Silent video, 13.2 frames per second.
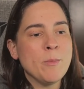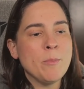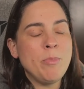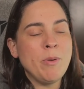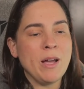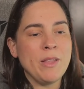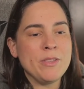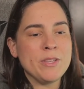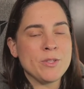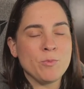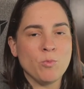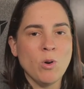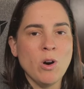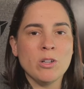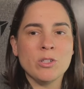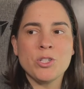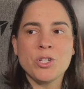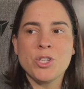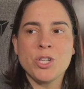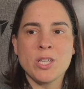but this
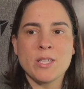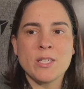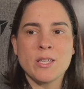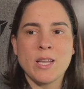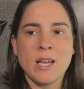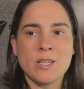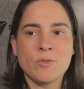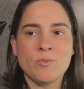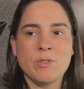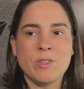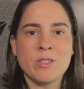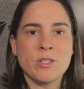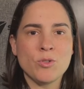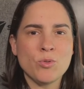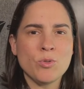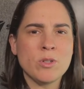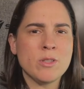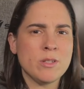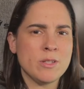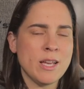watch just has
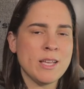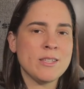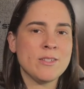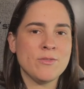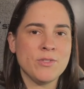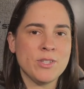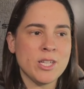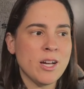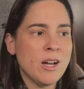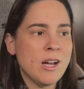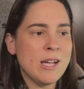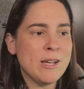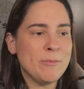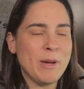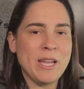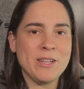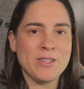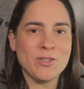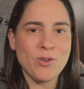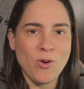withstood the test of time and
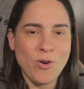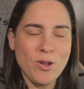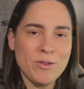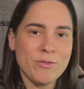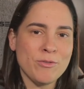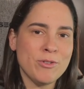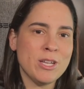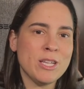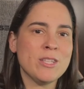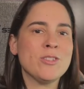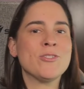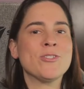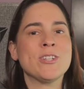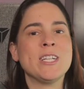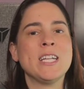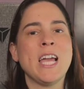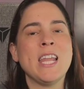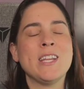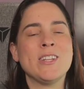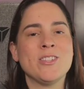has gone through history
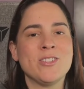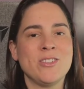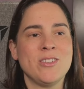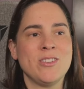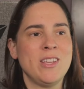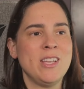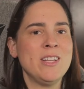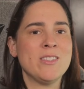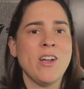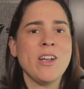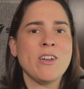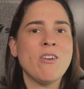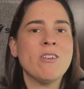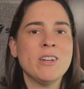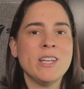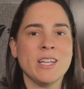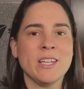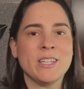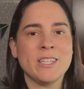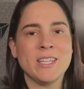and it's it's
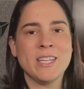iconic